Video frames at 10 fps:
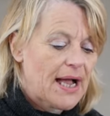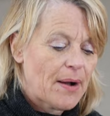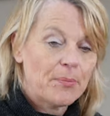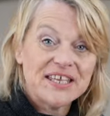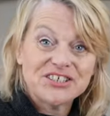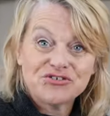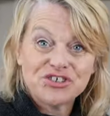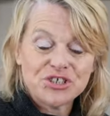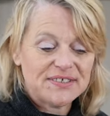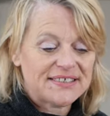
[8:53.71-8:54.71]
and we
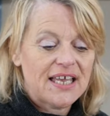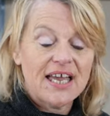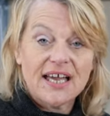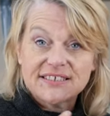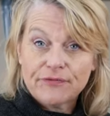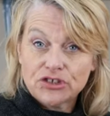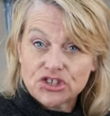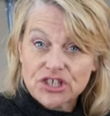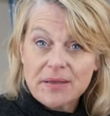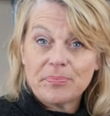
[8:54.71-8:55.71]
introduce a different
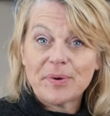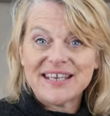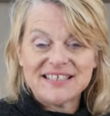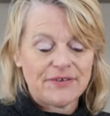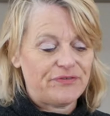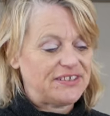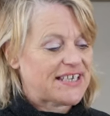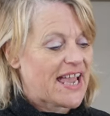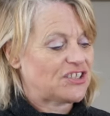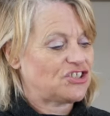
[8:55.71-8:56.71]
shape and a different
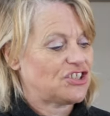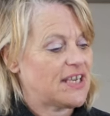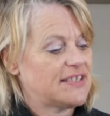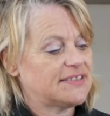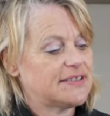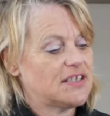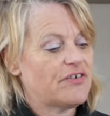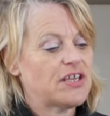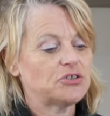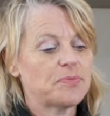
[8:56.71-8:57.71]
texture into the
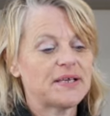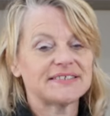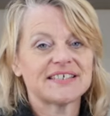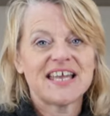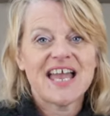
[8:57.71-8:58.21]
arrangement.